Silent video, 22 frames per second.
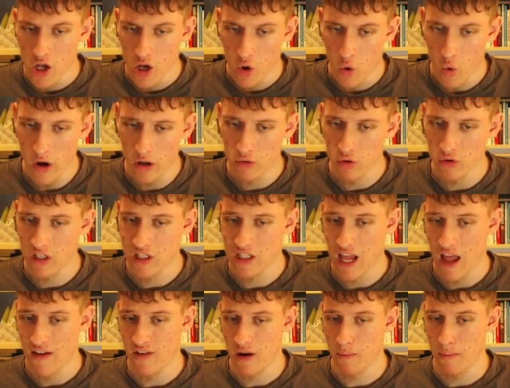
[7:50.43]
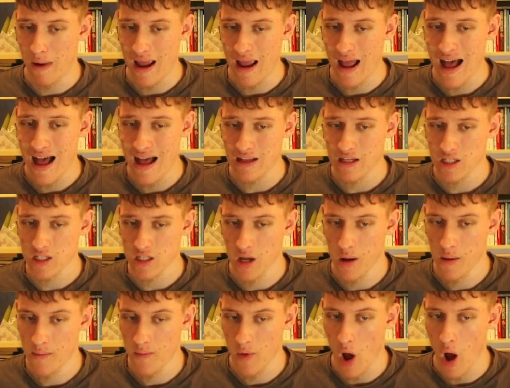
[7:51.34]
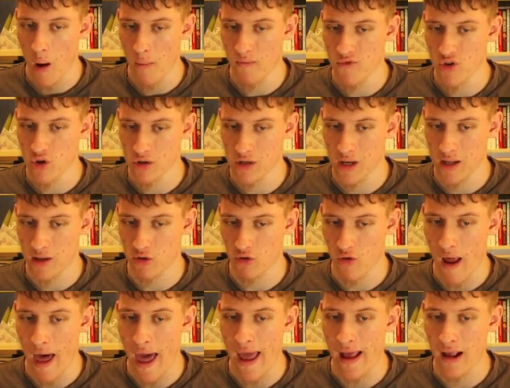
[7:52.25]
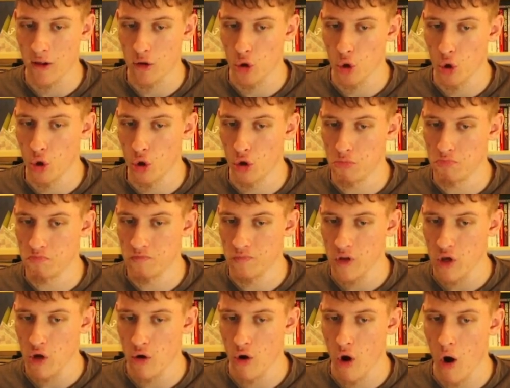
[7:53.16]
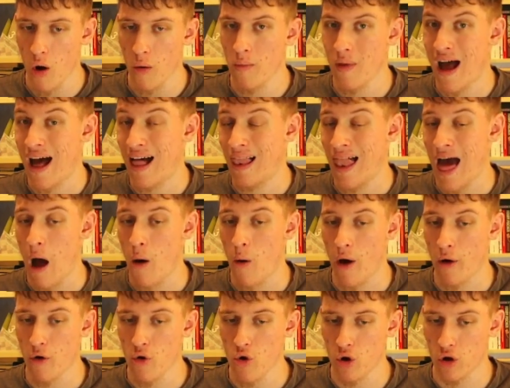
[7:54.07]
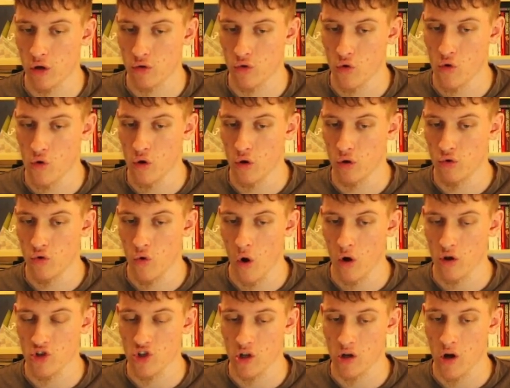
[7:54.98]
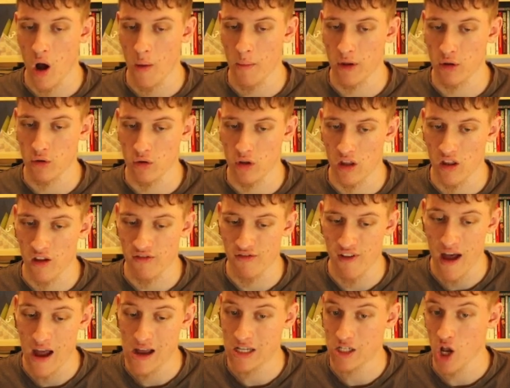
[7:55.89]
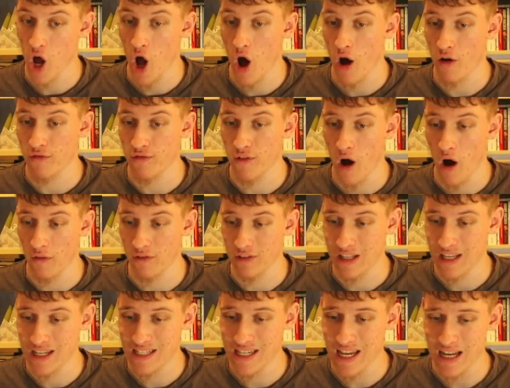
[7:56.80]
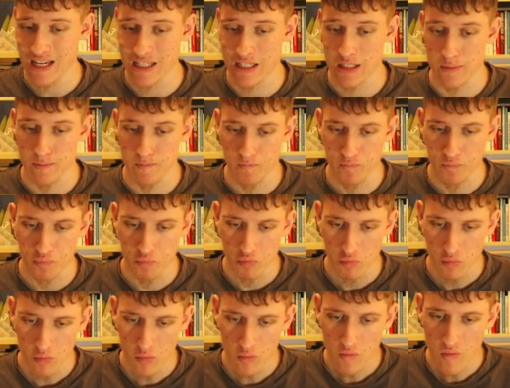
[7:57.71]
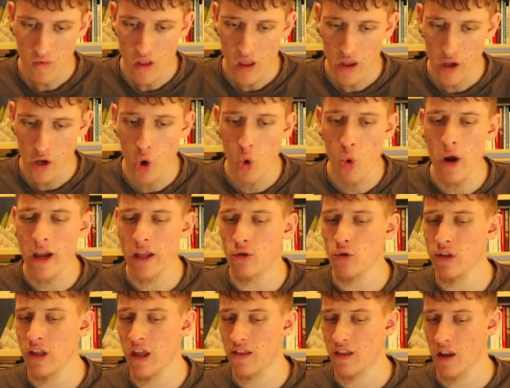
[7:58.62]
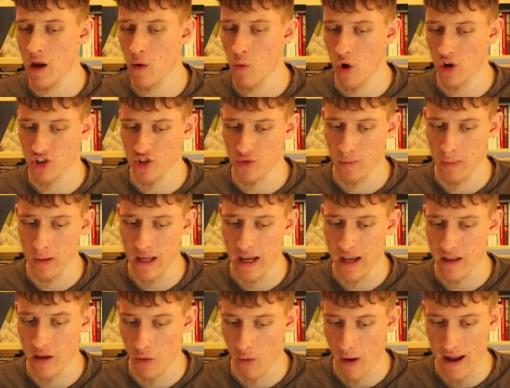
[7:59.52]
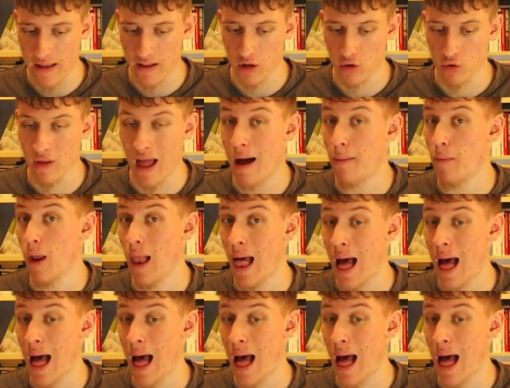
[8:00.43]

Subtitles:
Queen to d7 by Hans, obviously trying to, you know, allow a rook to also come into the defense of d6. Queen to d3 was played, ready to double